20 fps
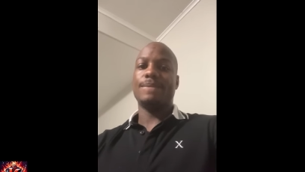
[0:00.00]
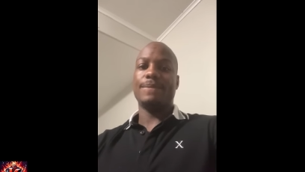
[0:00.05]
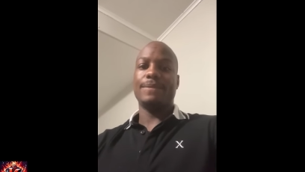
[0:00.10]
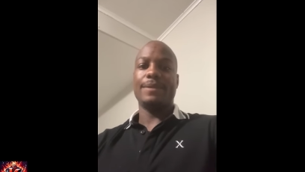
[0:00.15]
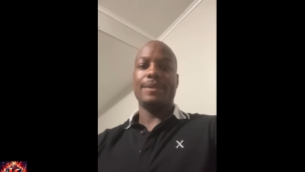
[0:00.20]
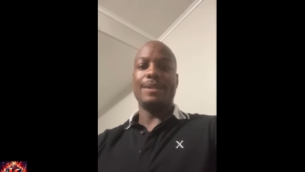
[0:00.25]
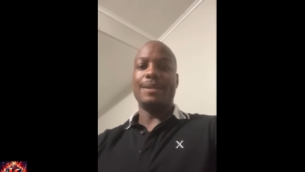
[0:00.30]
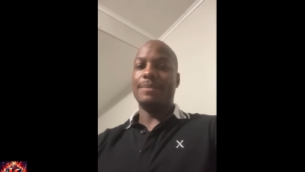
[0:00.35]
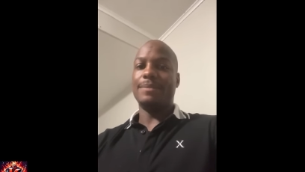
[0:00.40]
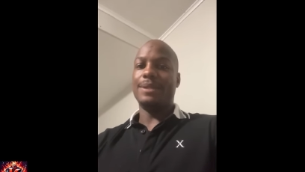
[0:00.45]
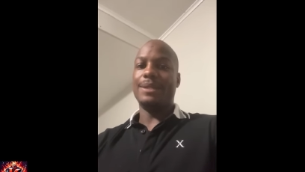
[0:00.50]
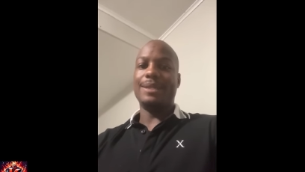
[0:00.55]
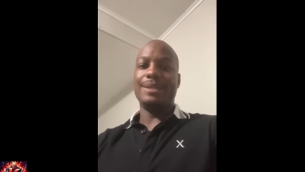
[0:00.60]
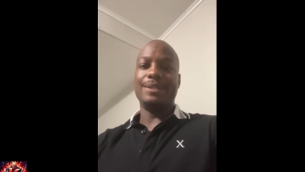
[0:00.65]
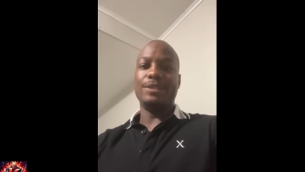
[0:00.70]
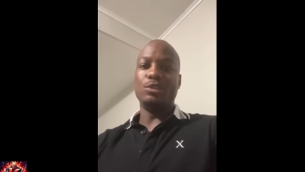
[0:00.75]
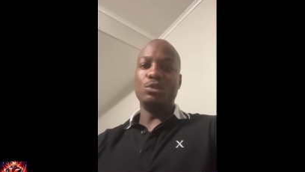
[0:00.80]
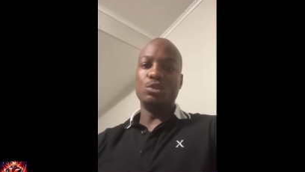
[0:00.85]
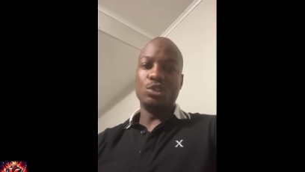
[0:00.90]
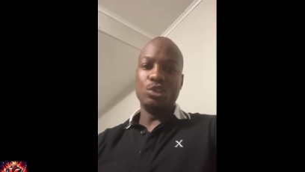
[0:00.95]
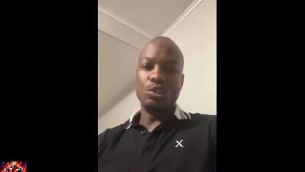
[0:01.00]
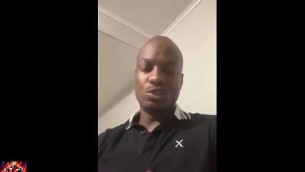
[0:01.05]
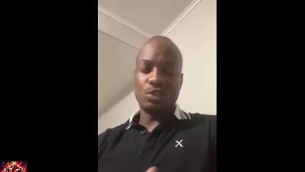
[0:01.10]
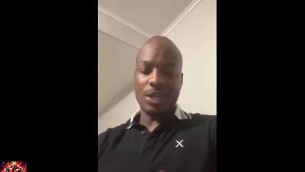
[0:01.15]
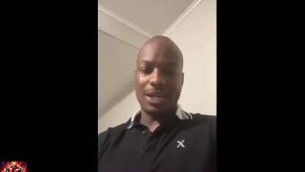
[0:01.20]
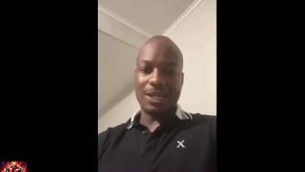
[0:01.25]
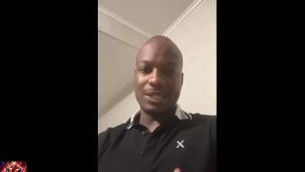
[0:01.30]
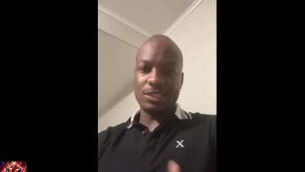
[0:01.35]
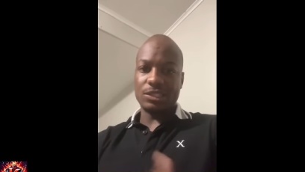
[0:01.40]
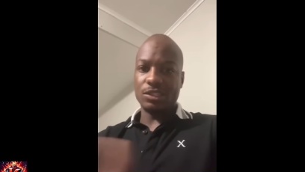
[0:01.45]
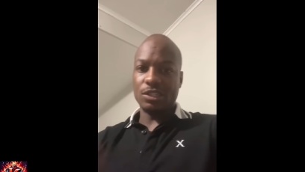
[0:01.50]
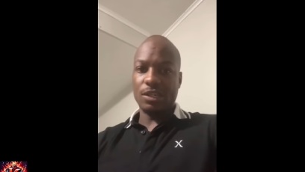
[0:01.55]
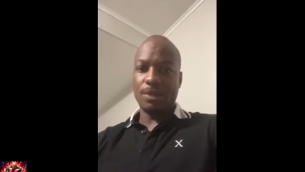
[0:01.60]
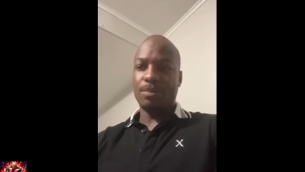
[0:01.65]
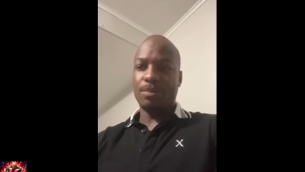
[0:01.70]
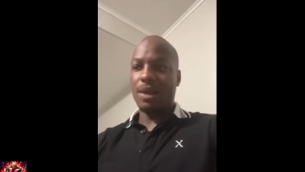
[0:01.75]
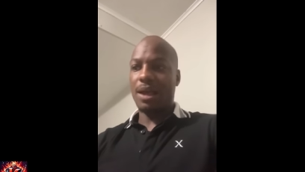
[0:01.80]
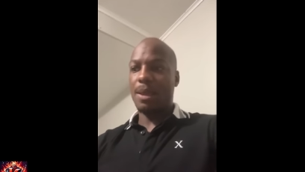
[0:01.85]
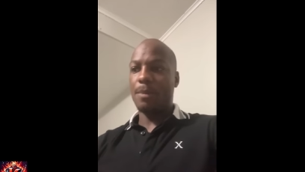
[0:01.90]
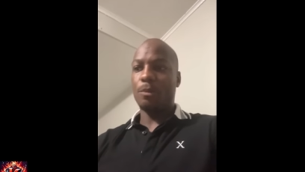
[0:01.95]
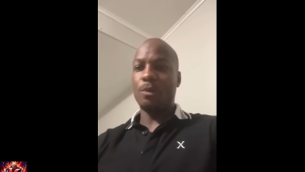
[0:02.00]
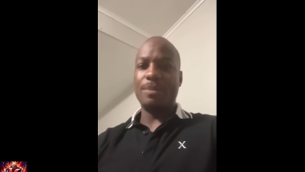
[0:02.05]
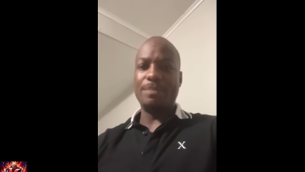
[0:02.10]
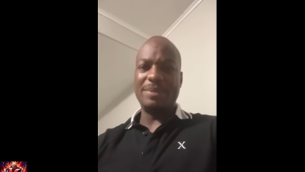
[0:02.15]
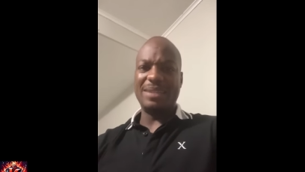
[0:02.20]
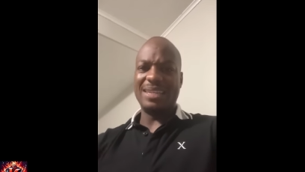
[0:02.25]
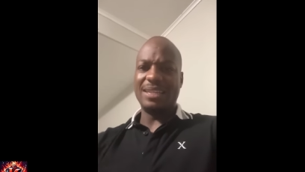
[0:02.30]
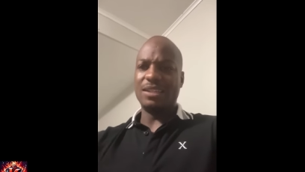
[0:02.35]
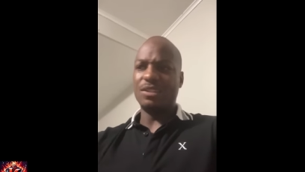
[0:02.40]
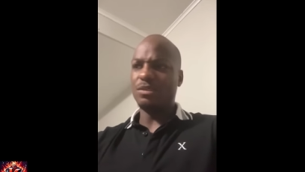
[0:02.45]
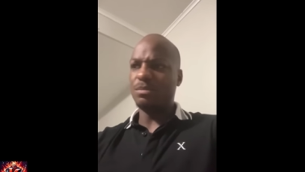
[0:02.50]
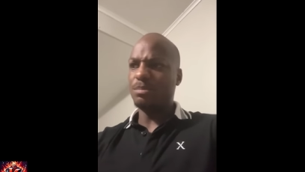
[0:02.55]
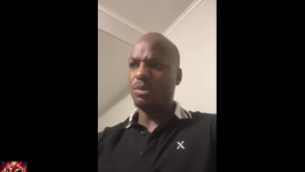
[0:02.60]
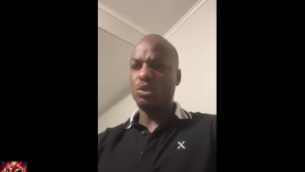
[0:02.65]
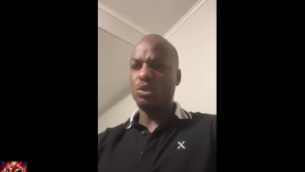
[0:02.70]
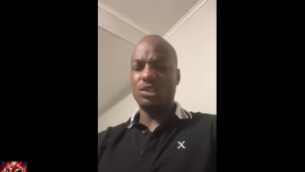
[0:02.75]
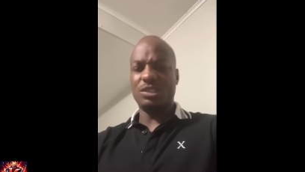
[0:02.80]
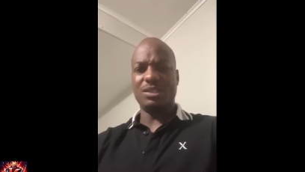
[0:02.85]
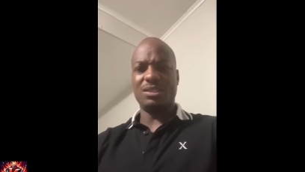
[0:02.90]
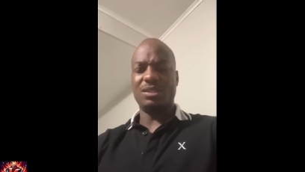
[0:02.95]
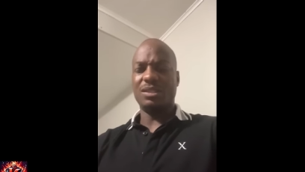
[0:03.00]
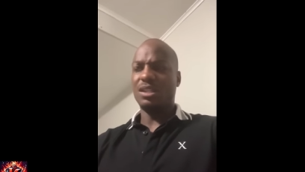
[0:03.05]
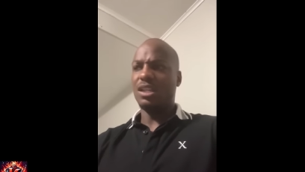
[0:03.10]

Now, man, you, you try to start a problem with me and Lil Boosie.